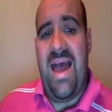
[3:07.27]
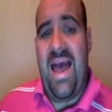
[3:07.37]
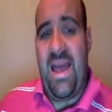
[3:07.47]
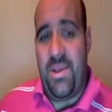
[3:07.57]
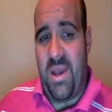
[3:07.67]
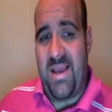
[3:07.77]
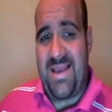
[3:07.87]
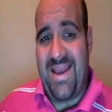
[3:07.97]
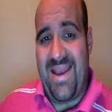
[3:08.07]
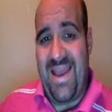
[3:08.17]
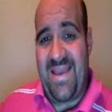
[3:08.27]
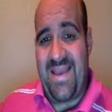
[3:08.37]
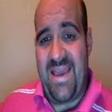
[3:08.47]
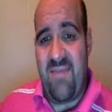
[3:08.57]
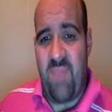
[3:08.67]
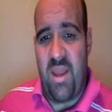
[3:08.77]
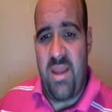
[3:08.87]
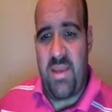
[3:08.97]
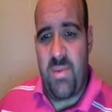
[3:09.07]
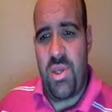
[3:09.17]
Hydroxide has a
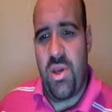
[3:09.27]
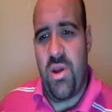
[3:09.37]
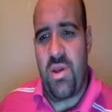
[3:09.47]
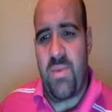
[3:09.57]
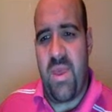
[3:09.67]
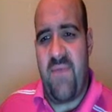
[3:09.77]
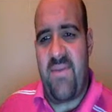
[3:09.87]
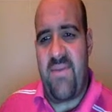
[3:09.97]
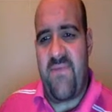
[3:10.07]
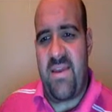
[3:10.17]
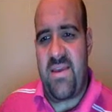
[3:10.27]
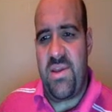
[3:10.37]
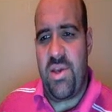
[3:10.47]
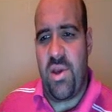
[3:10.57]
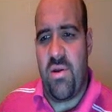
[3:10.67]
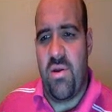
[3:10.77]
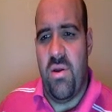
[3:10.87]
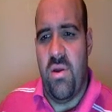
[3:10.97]
-1 charge, and we have this fancy chart.